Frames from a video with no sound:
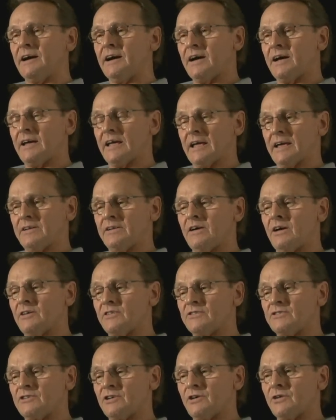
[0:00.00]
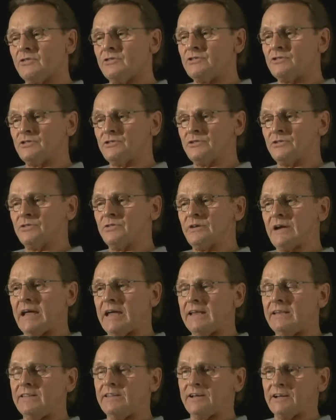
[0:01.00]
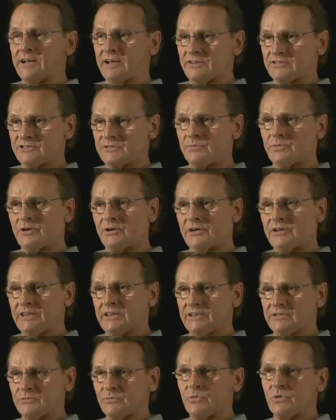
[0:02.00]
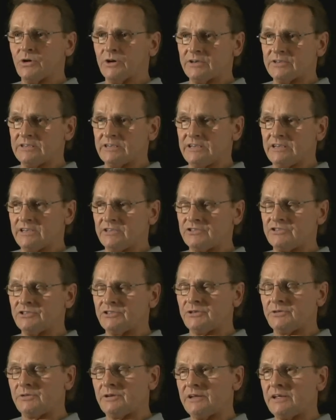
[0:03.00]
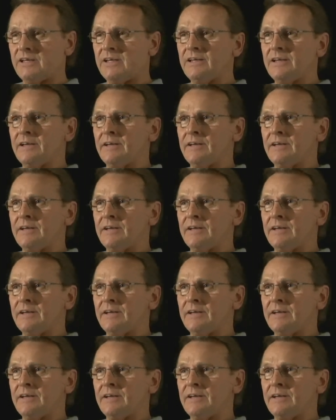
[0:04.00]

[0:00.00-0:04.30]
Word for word: uh, and also to aid the customer in this warranty issue.